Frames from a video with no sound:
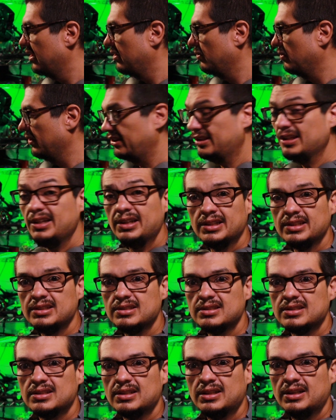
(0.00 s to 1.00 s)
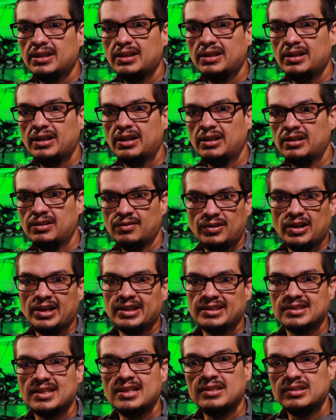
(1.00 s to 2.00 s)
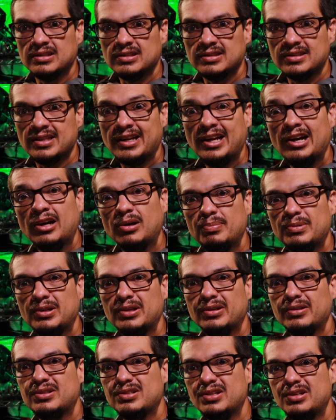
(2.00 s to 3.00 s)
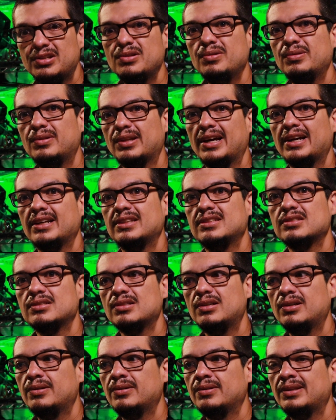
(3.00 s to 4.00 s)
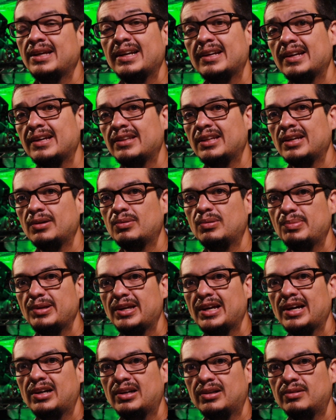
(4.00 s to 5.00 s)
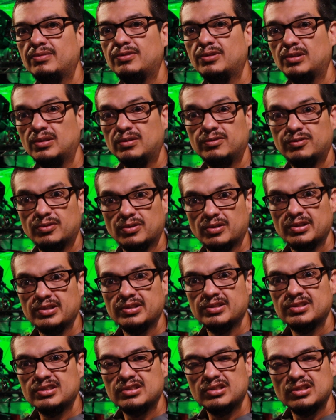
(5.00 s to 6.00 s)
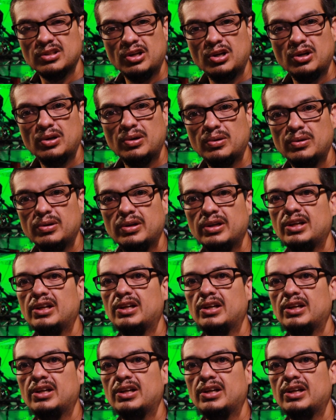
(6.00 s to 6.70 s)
With this, you've got sensors that help you to do that. So that, I think, will be helpful for slow